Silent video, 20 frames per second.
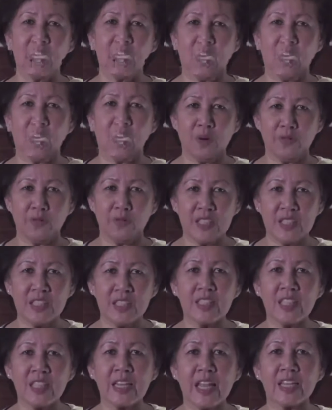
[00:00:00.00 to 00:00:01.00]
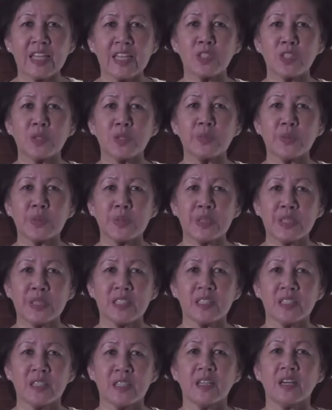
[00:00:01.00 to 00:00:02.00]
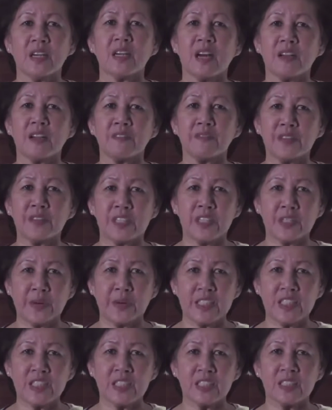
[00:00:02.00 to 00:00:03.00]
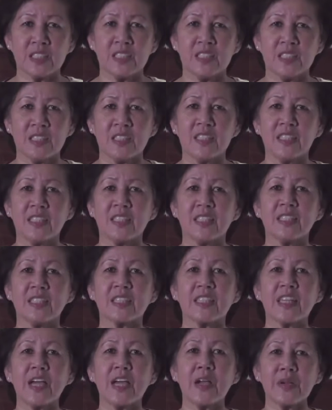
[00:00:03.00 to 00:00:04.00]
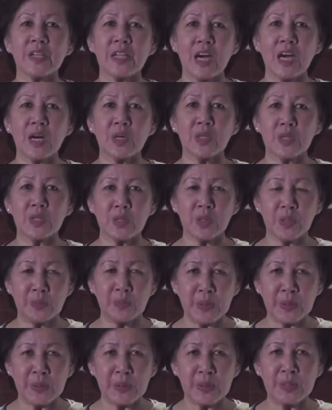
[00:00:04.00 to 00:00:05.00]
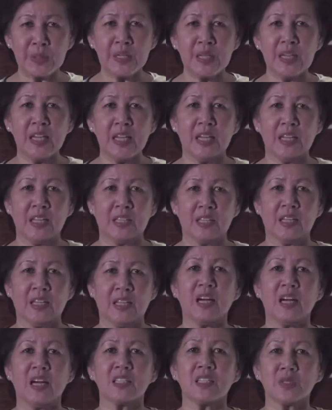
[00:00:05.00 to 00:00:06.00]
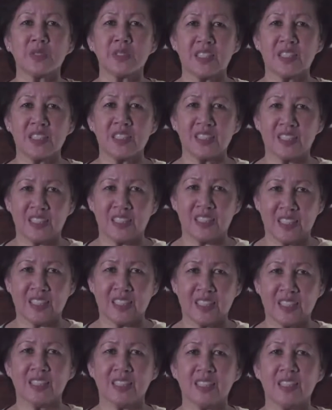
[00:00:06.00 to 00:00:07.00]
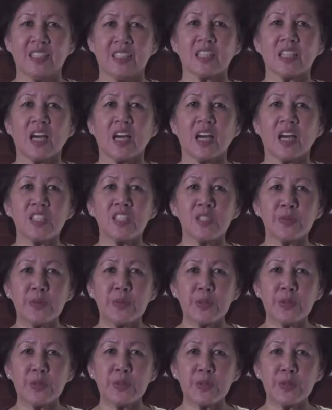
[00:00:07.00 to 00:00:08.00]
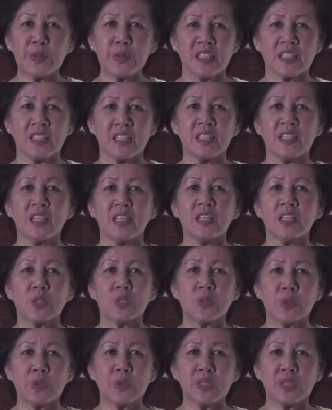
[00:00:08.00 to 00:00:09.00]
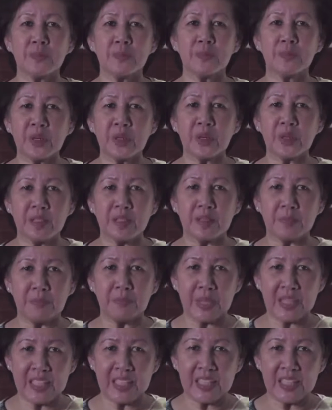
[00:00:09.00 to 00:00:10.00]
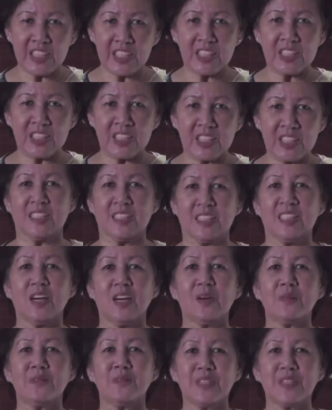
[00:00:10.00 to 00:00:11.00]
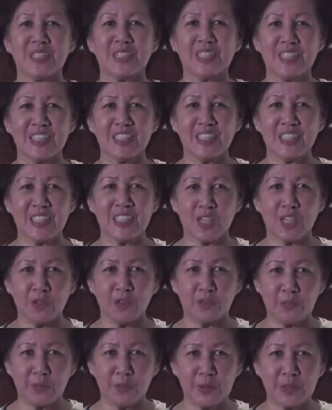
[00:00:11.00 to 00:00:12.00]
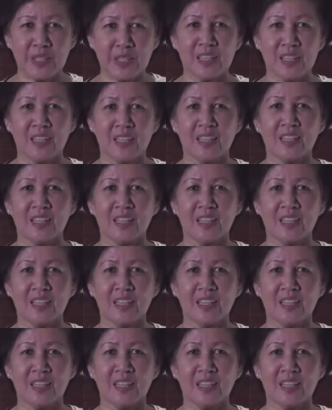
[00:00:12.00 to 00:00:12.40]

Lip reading: of the International Buddhist Confederation in carrying out noble and altruistic contribution to the propagation of the teaching of Buddha,